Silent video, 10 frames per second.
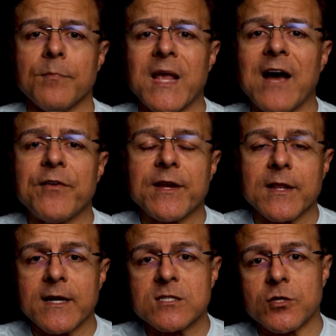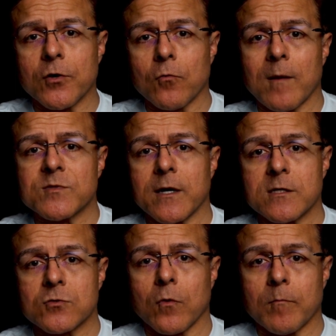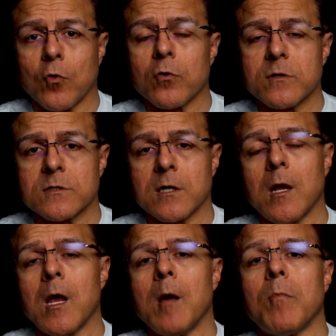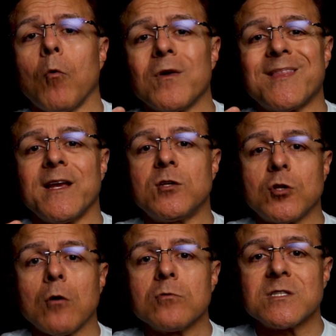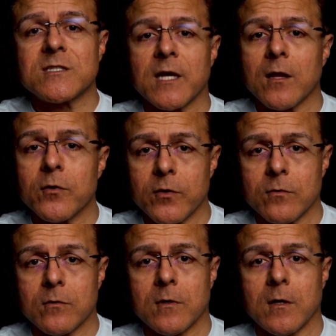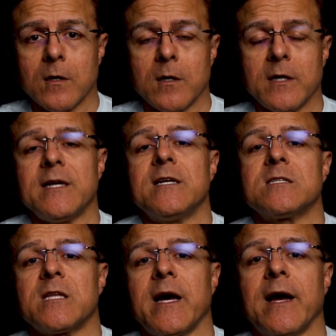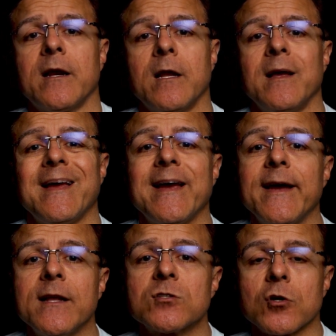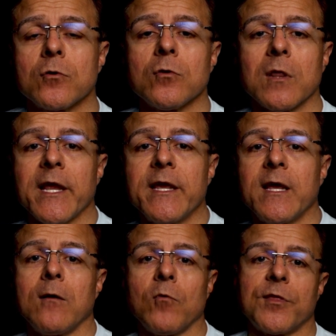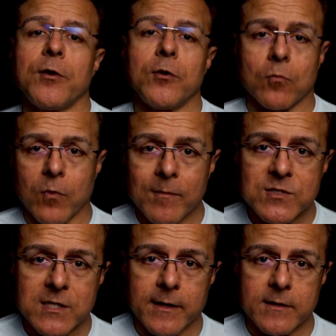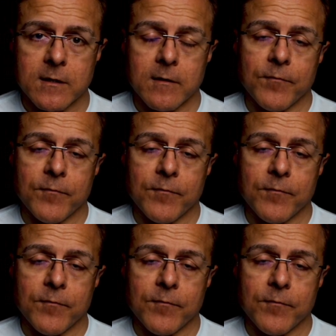having links to your website is so important, but what they don't tell you is that internal linking within your website,